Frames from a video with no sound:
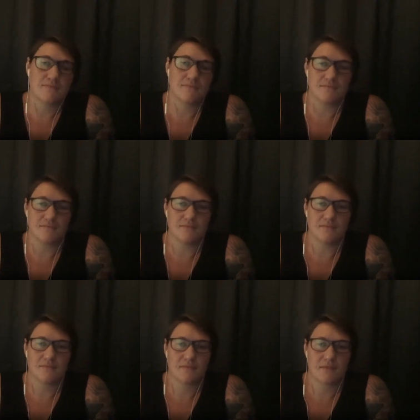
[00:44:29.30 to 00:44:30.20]
Mm-hmm.
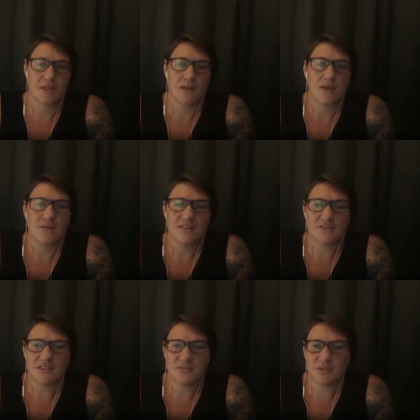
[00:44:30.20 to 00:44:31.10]
So
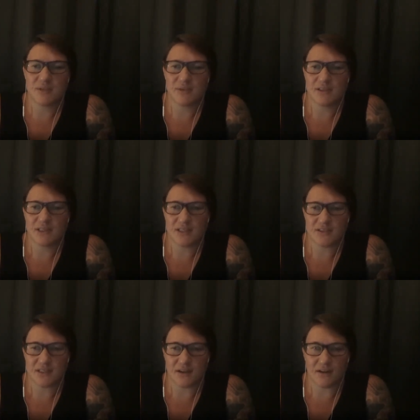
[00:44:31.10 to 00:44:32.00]
are you primarily
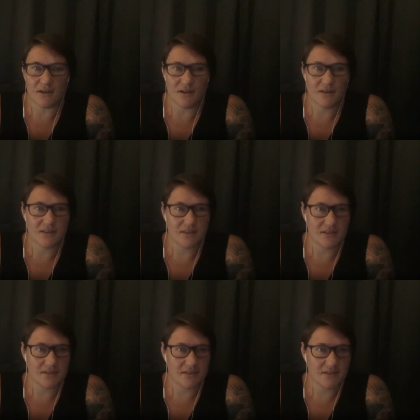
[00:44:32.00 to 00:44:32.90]
using R
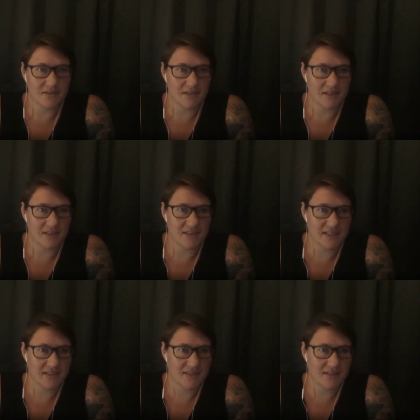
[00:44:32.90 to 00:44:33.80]
to, to run these
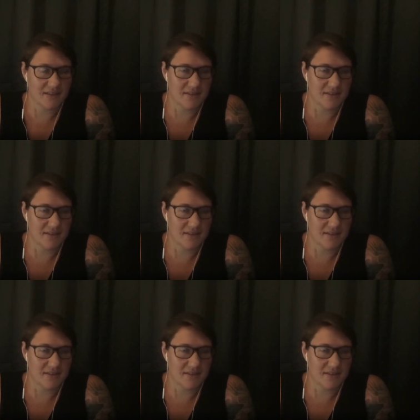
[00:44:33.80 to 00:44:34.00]
tests?